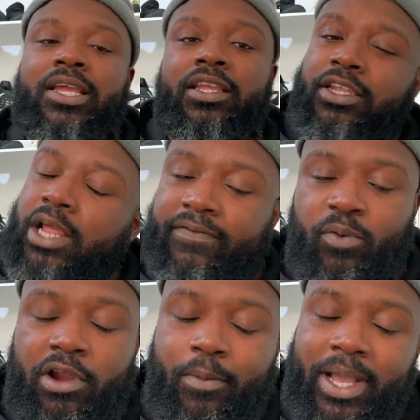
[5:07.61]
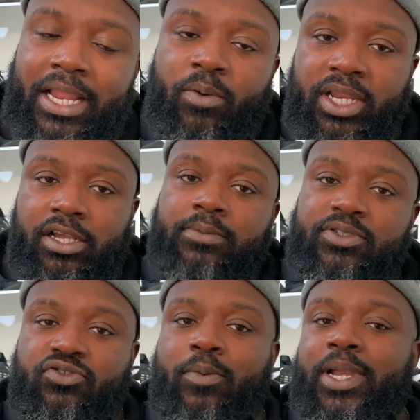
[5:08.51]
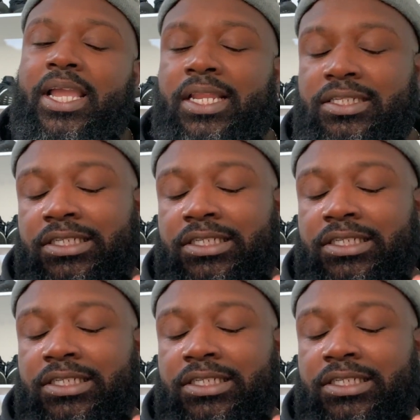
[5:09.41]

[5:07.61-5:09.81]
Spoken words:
You don't have to worry about that when it comes to draw mechanics.